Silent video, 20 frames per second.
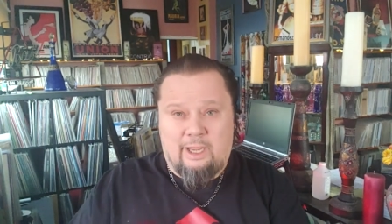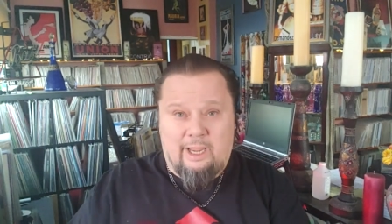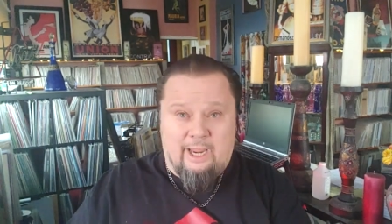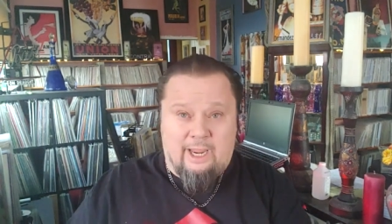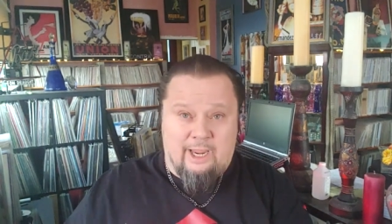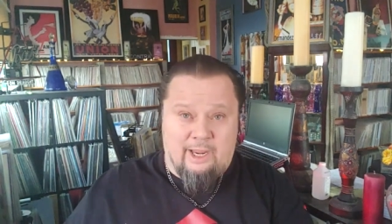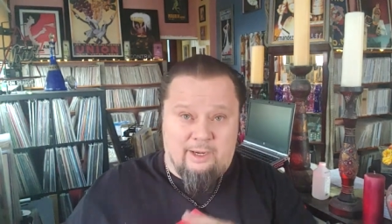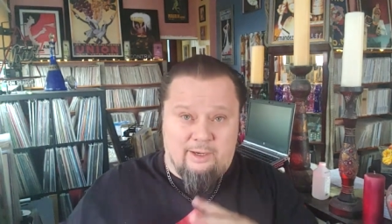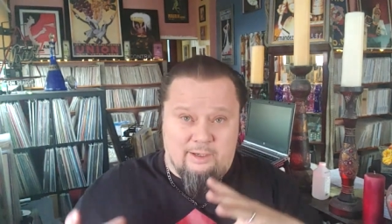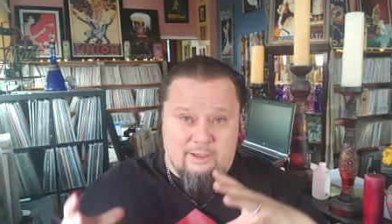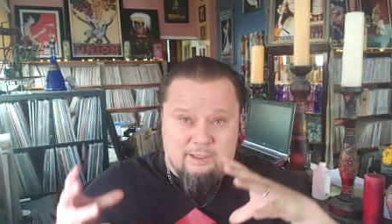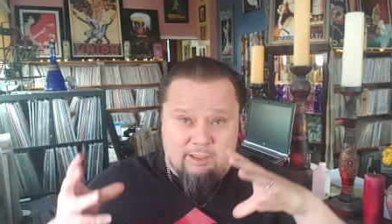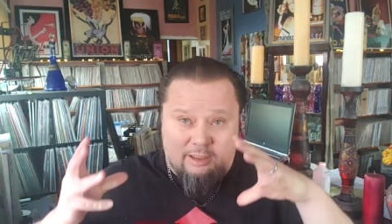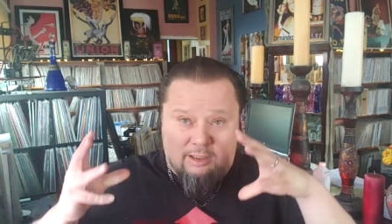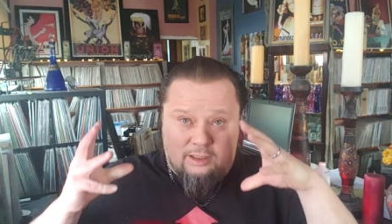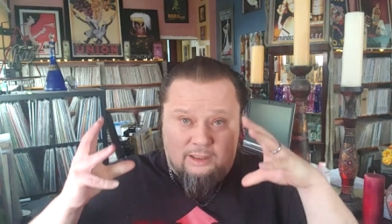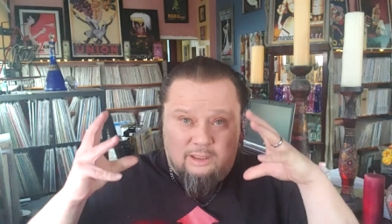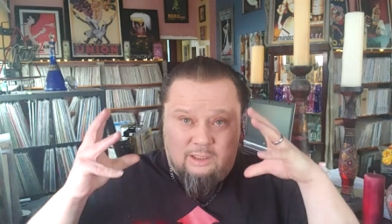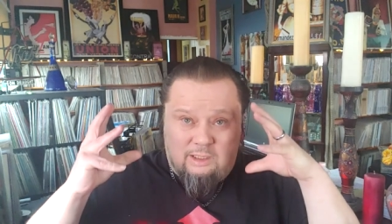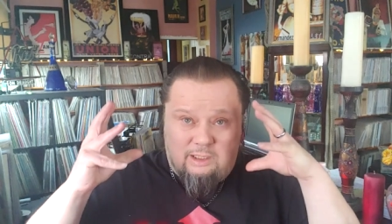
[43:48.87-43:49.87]
And
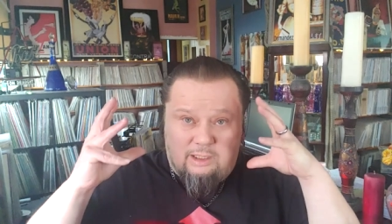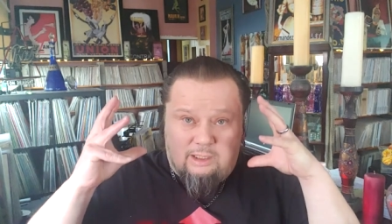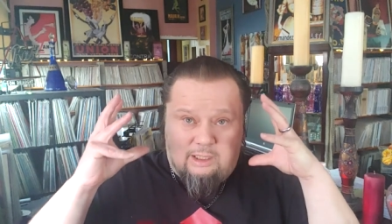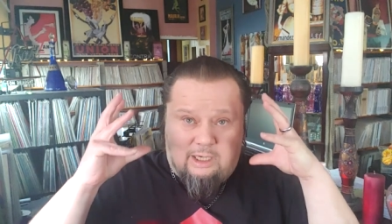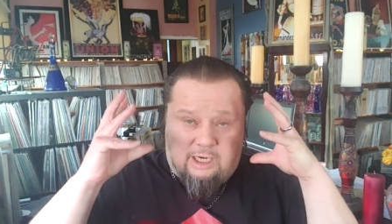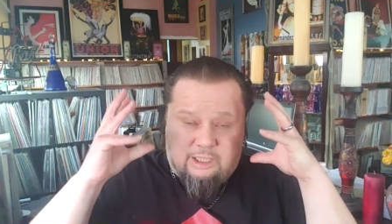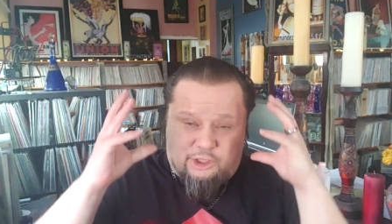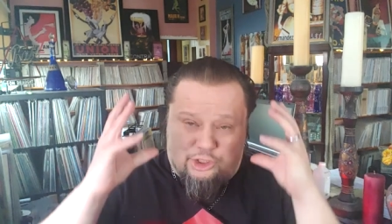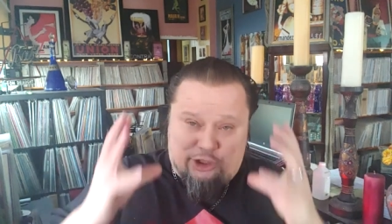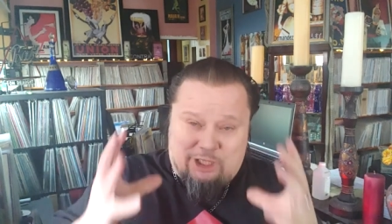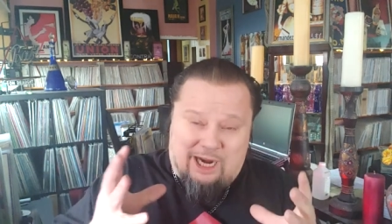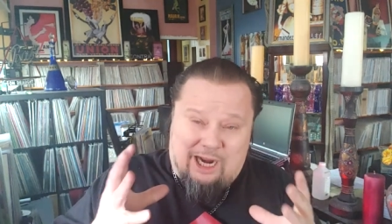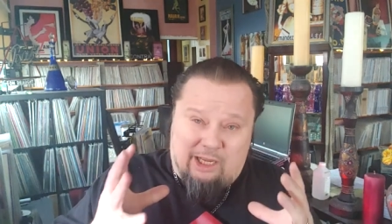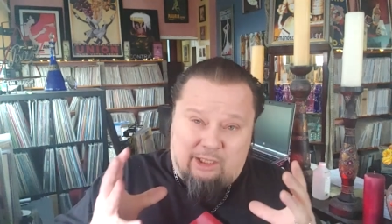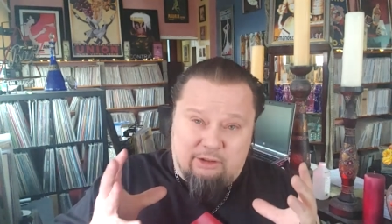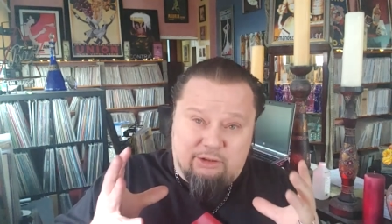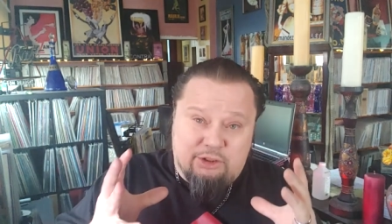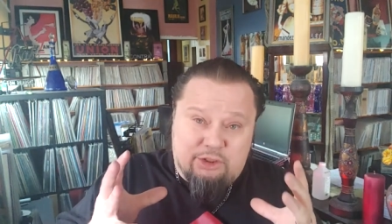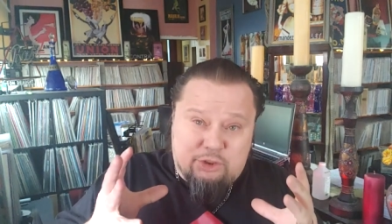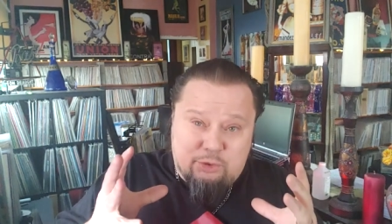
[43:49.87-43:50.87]
I
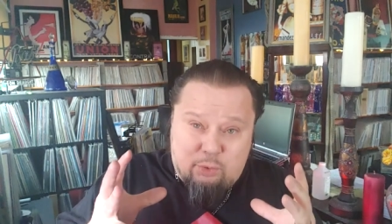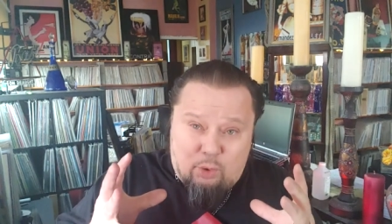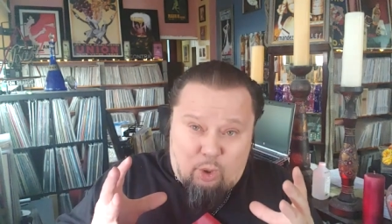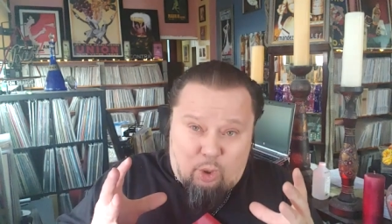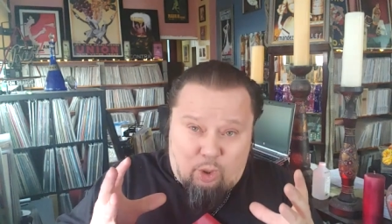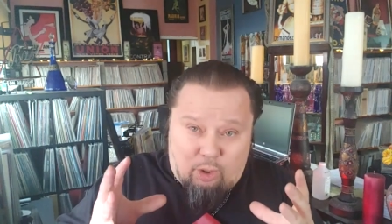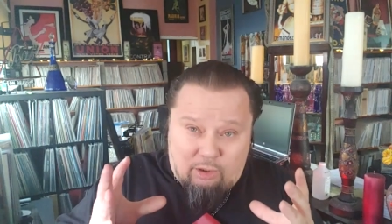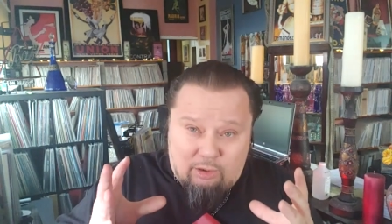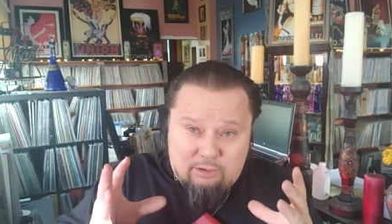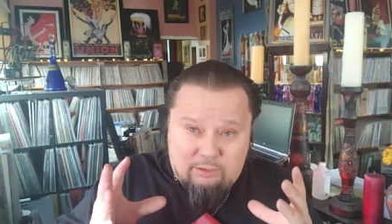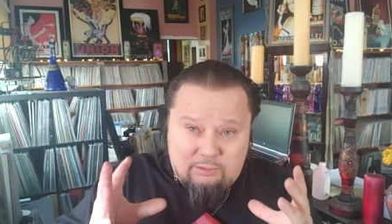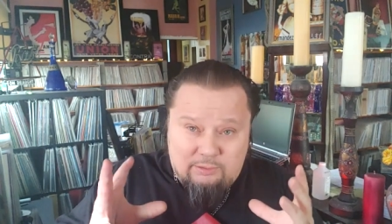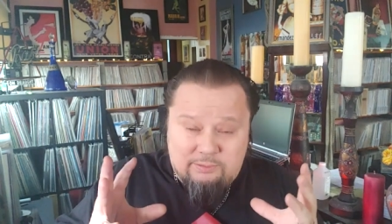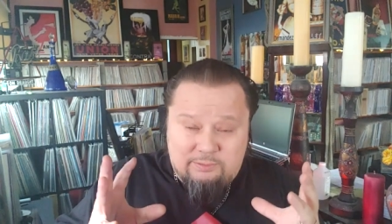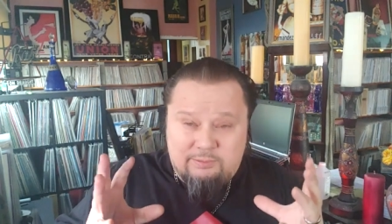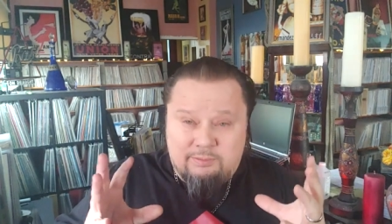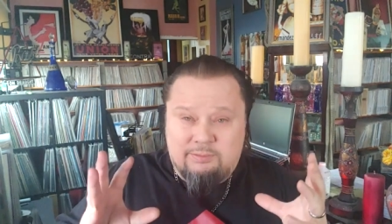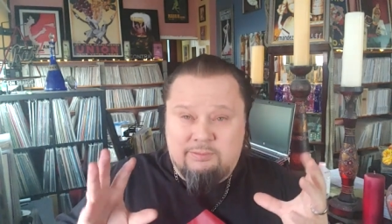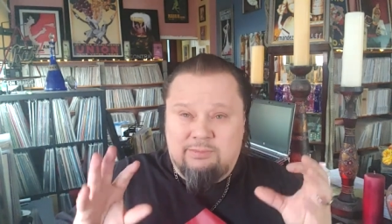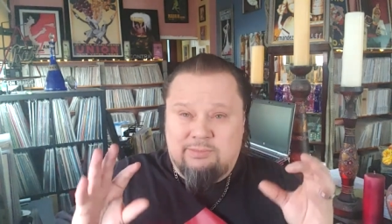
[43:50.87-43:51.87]
challenge you all
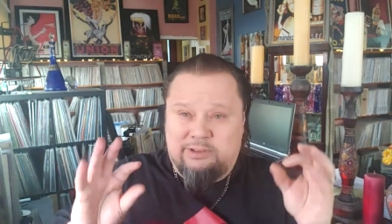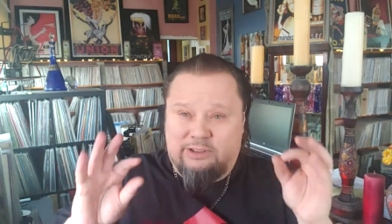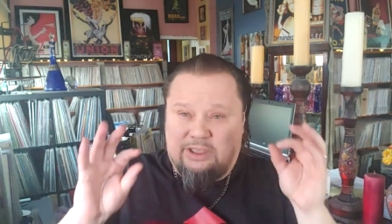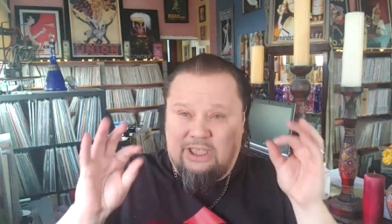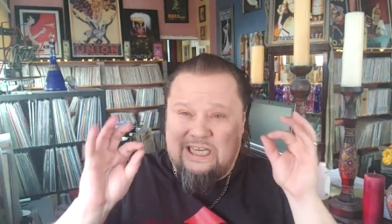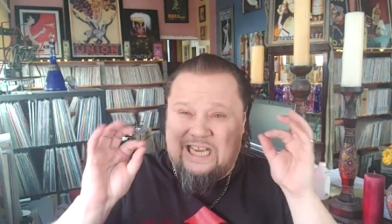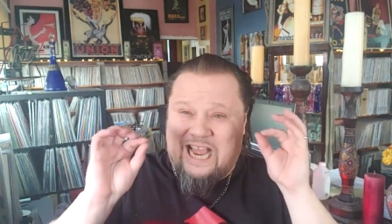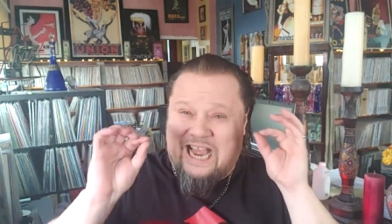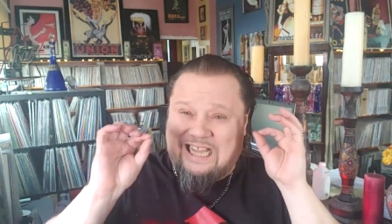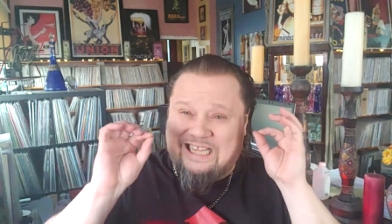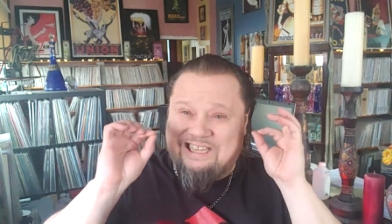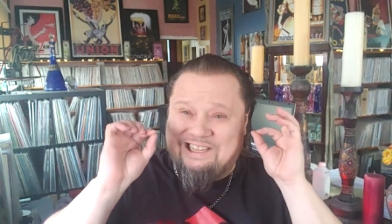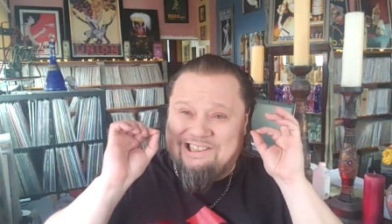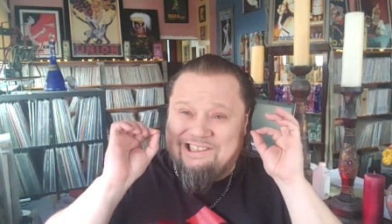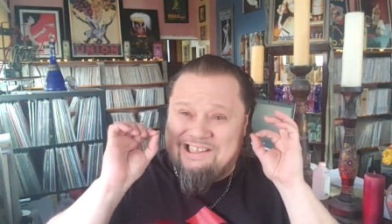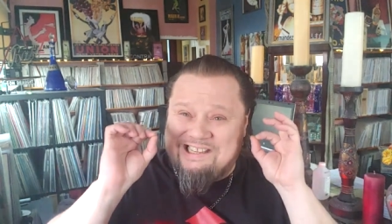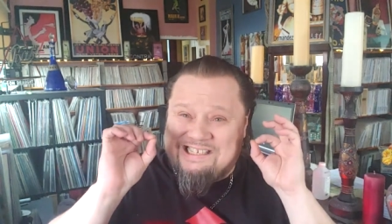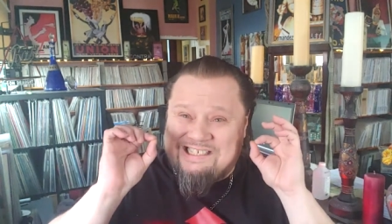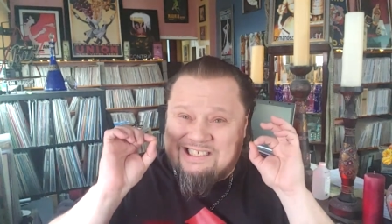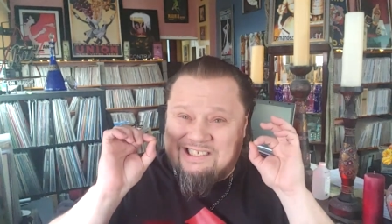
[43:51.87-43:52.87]
to not
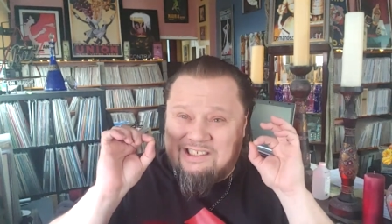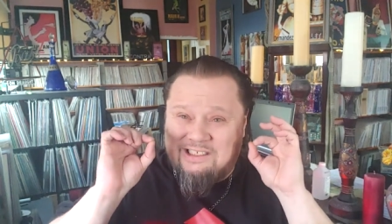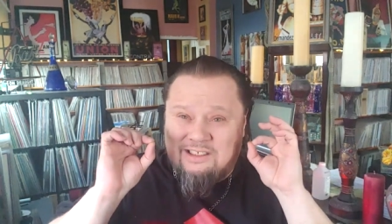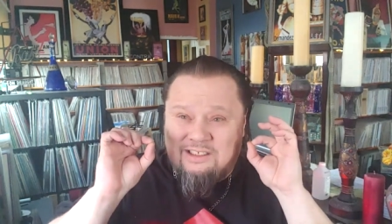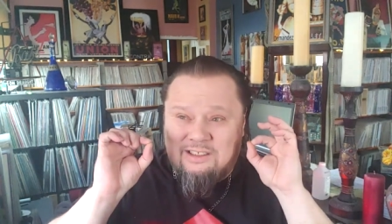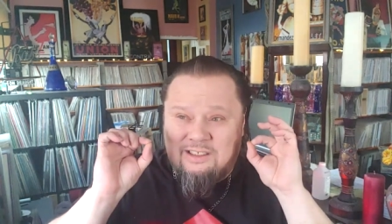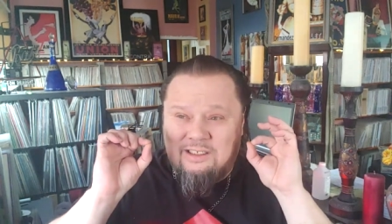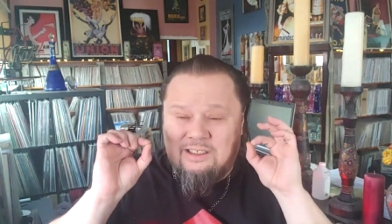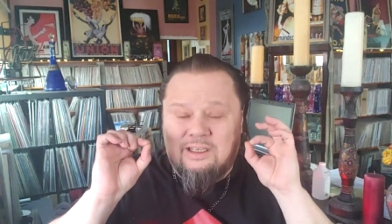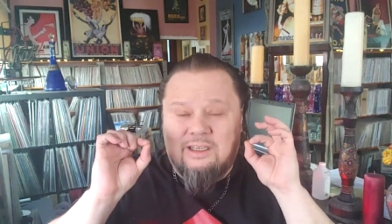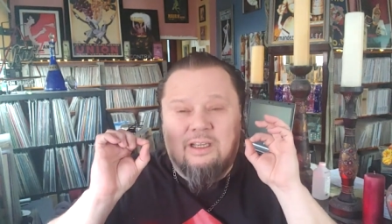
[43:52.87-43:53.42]
listen